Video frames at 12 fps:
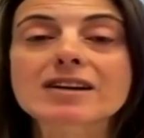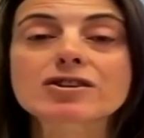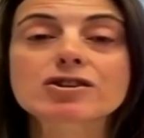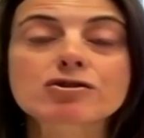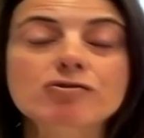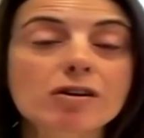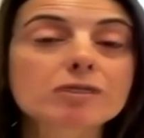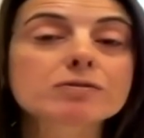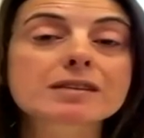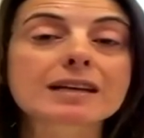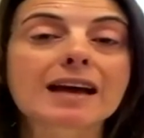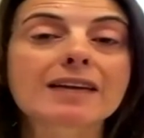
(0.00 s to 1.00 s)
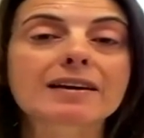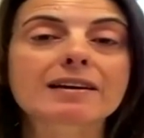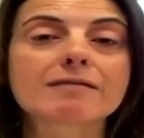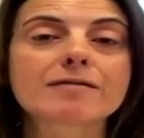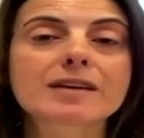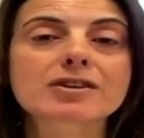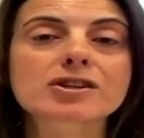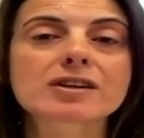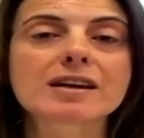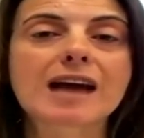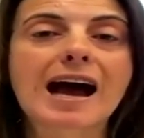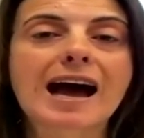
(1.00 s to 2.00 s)
a struggle to get the
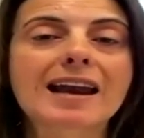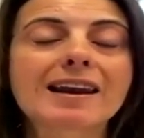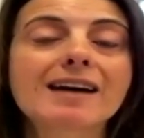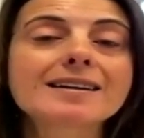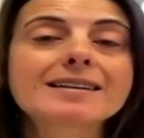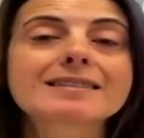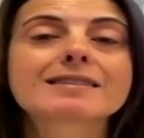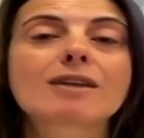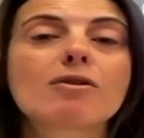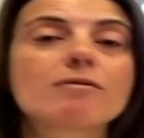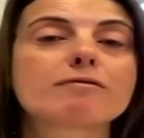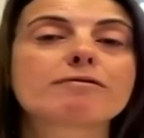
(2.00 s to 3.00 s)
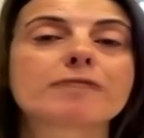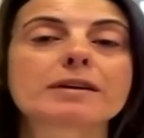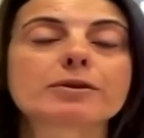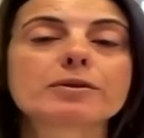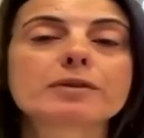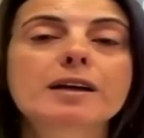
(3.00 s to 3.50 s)
conviction. And I don't feel